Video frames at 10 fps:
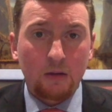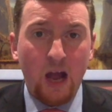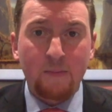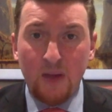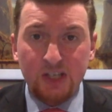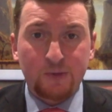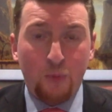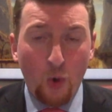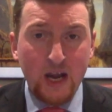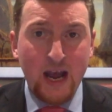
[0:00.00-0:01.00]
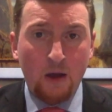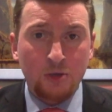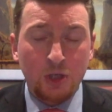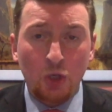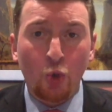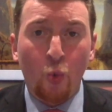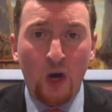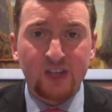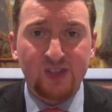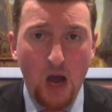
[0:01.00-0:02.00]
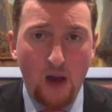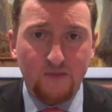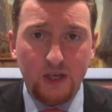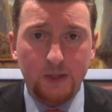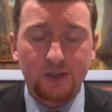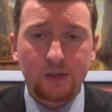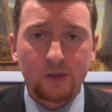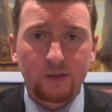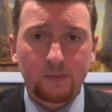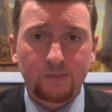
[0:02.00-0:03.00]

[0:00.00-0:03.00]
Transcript: I must point out to you what is obvious.